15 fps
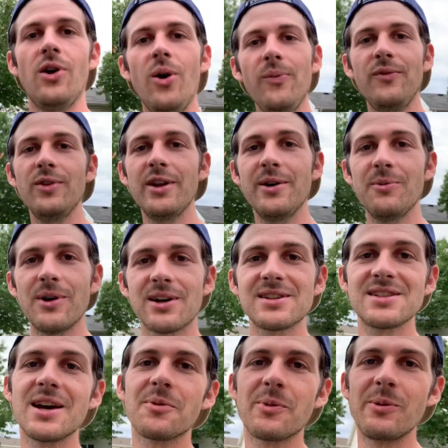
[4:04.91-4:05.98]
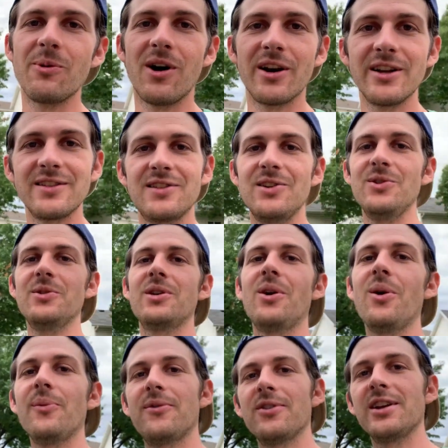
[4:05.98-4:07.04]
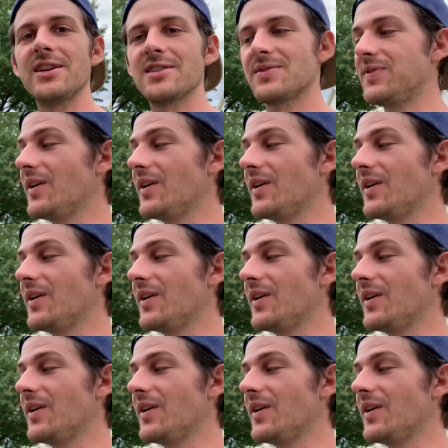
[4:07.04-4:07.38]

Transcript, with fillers: Hopefully it works like we want it to, and hopefully it's